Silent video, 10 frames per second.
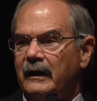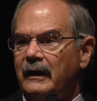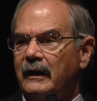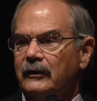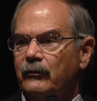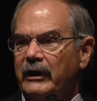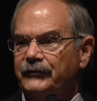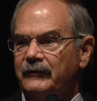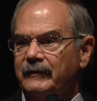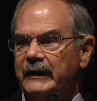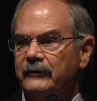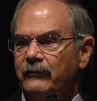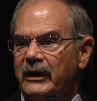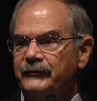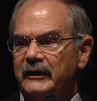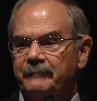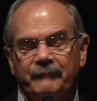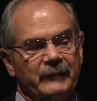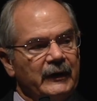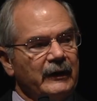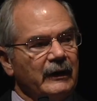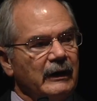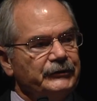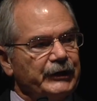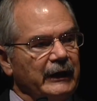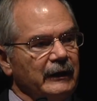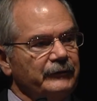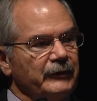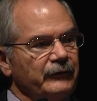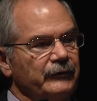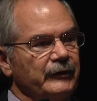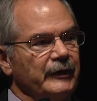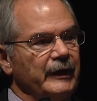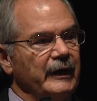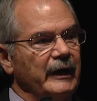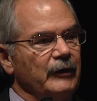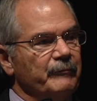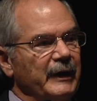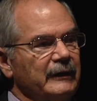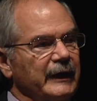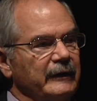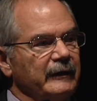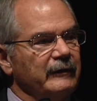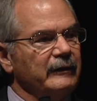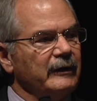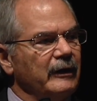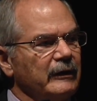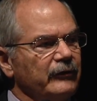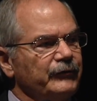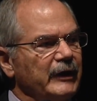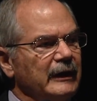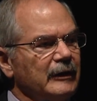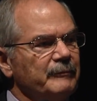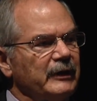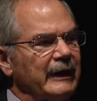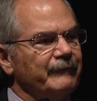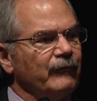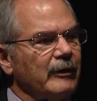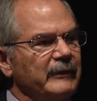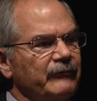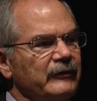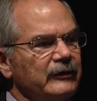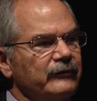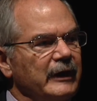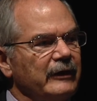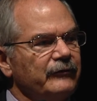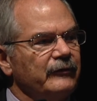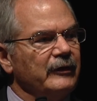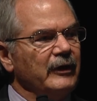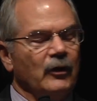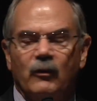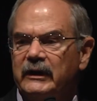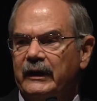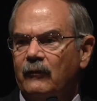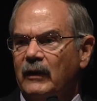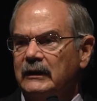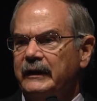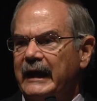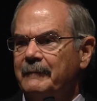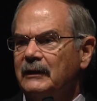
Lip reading: Aggressively addressing our challenges and building on a solid platform of success will enable